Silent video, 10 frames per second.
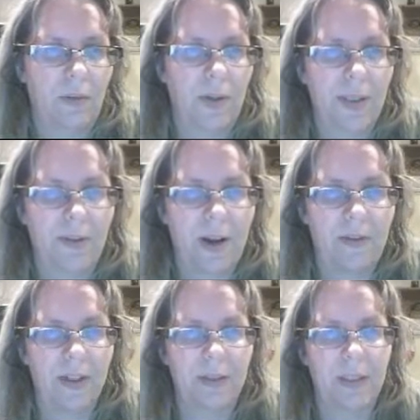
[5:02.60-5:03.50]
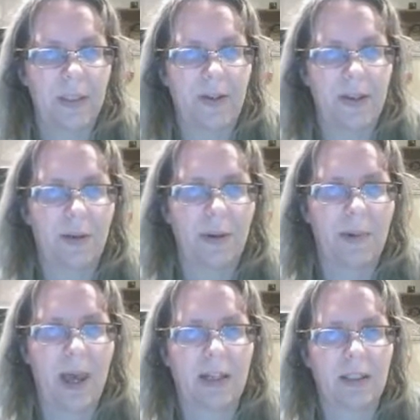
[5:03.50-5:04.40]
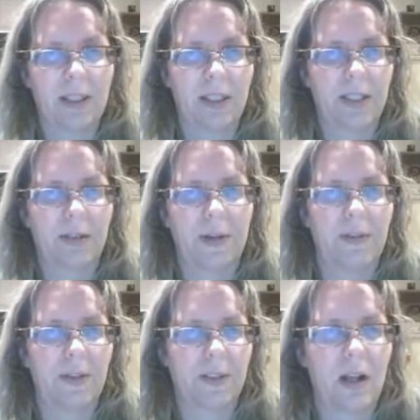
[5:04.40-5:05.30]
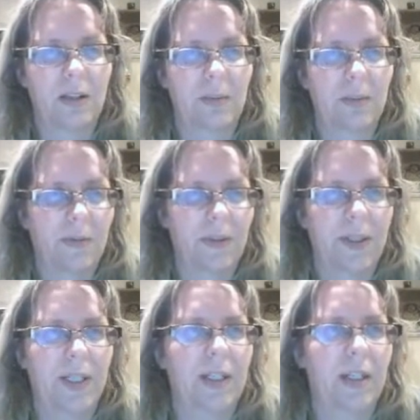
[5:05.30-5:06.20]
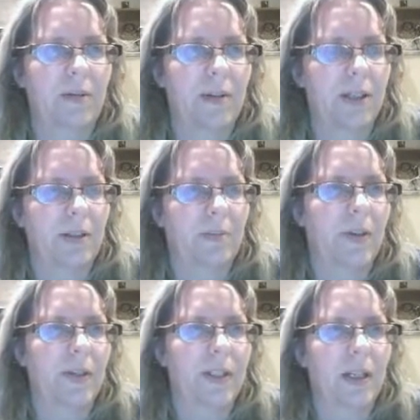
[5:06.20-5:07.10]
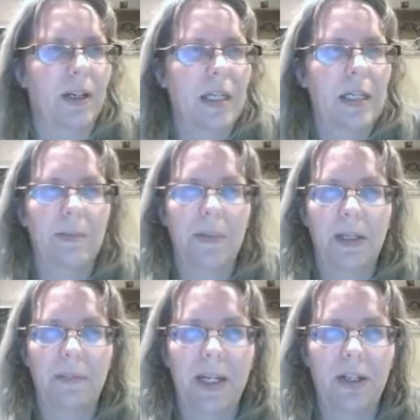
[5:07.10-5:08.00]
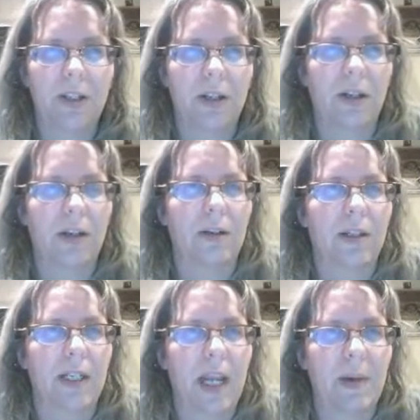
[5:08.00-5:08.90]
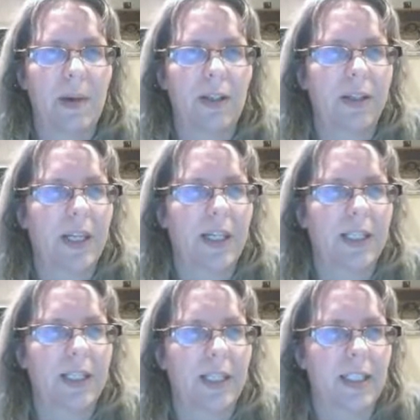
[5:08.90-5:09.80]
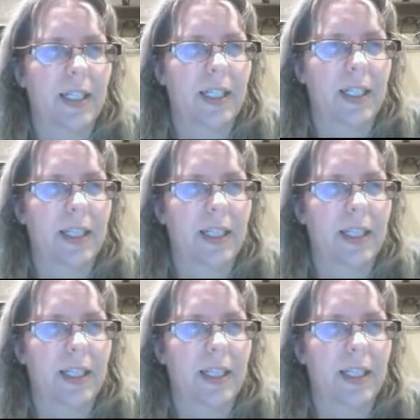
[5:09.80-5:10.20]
Poor survivors must find their way back to the survivors' colony before the dead can reach them first. Gonna make sure. Came out in 2016. I